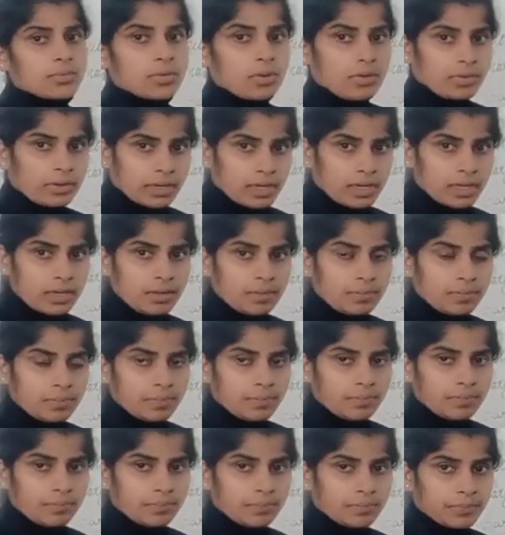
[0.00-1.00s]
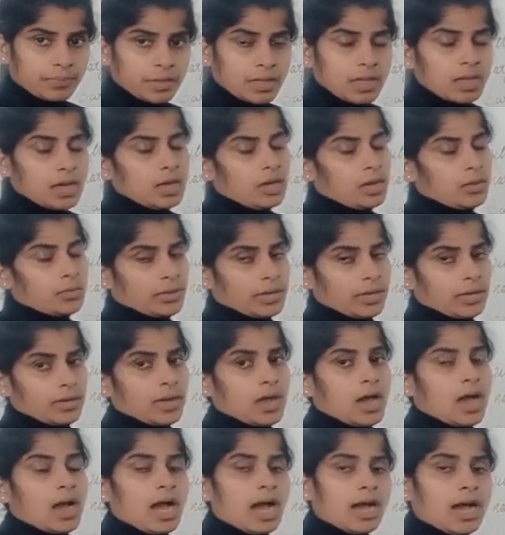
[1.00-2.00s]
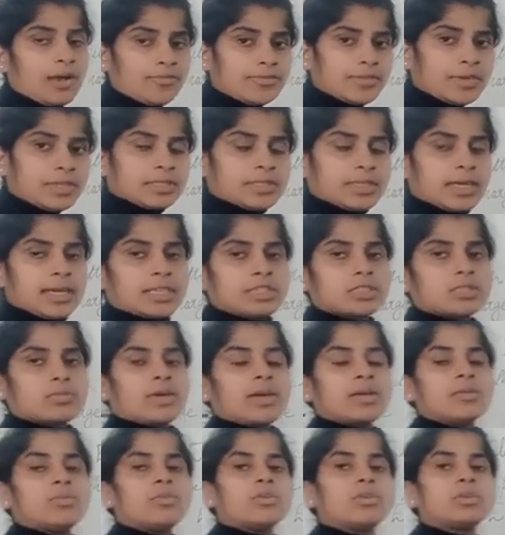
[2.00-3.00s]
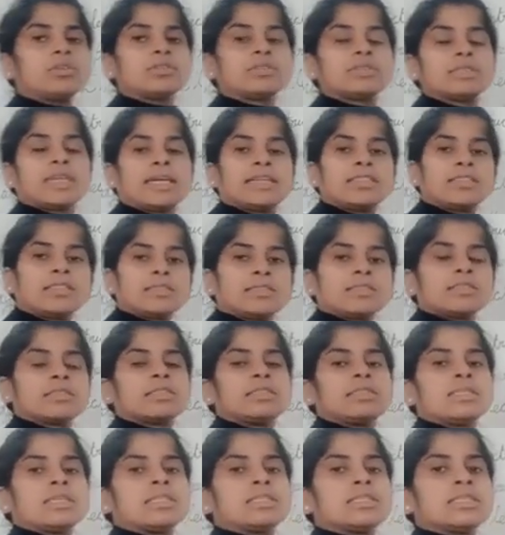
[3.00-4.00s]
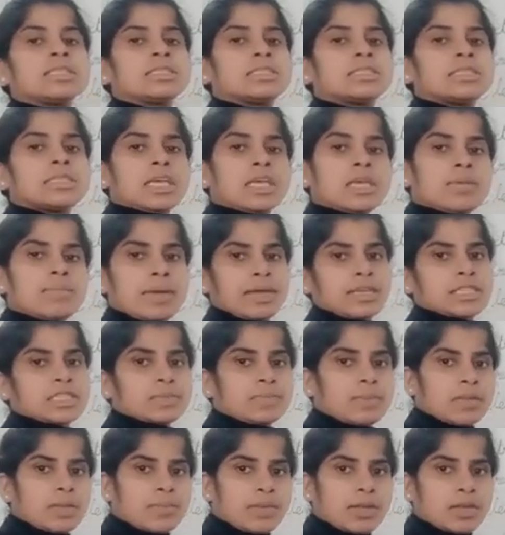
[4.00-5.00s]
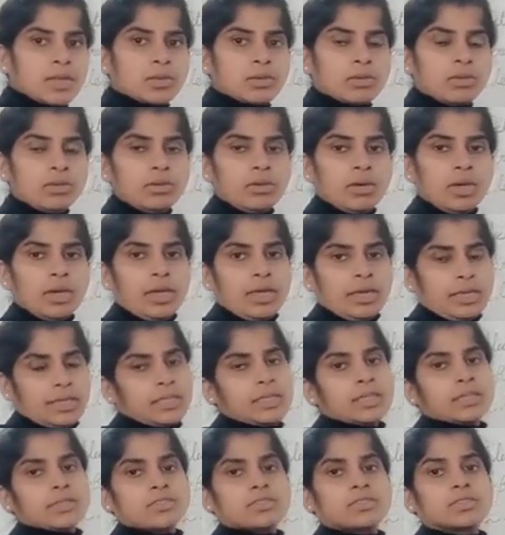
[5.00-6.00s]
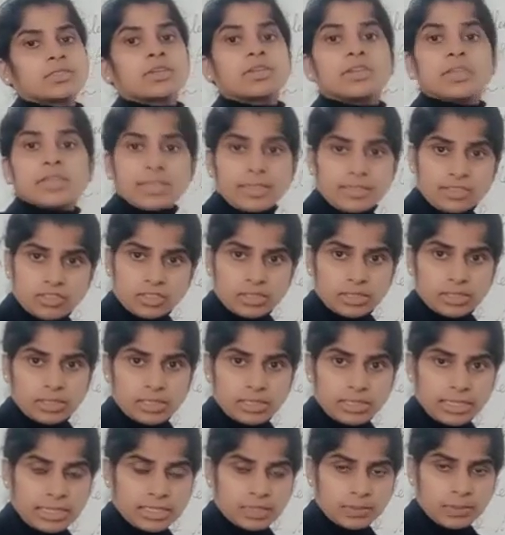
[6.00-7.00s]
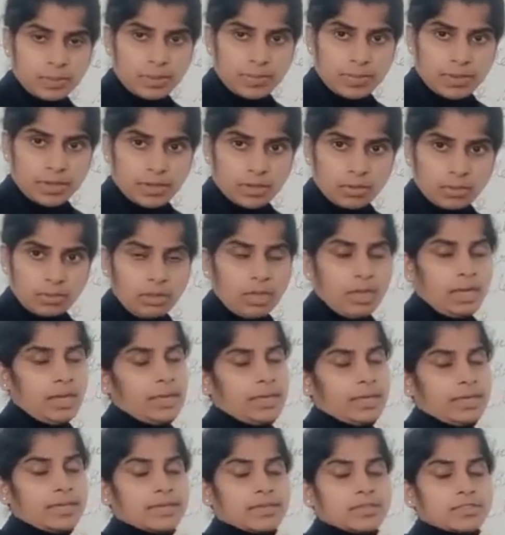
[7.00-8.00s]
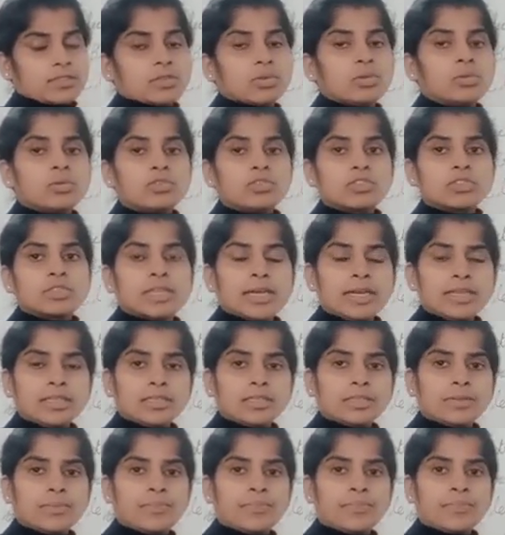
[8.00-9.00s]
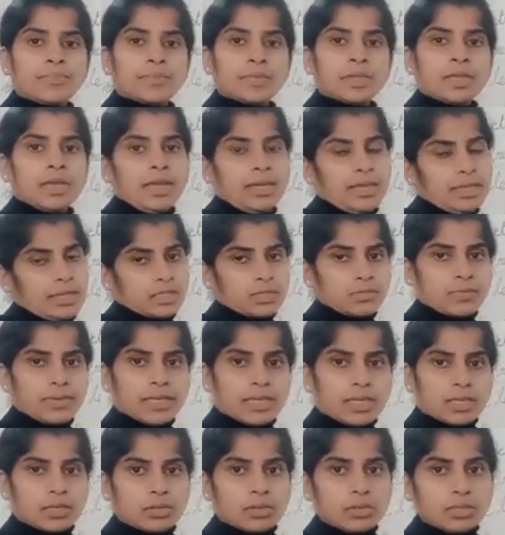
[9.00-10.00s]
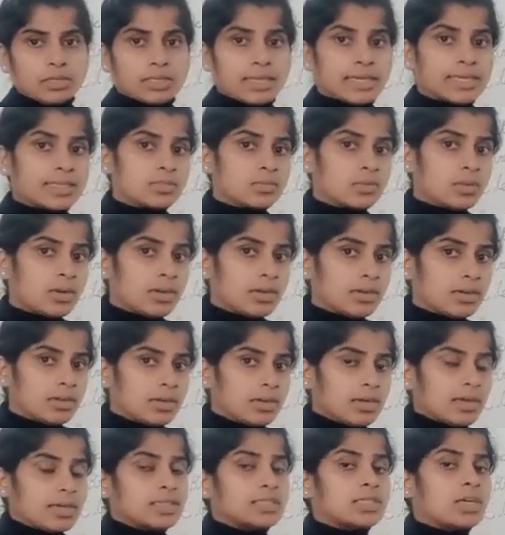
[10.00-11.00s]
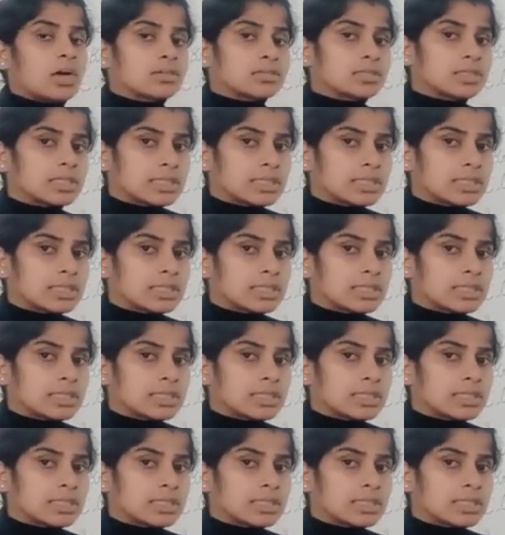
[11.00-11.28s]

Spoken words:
Okay. After that, one more scientist did the same experiment. No. Yes. Reconstruct this experiment. No. Yes. Who's that? Yes. Very good. That is what? Dr.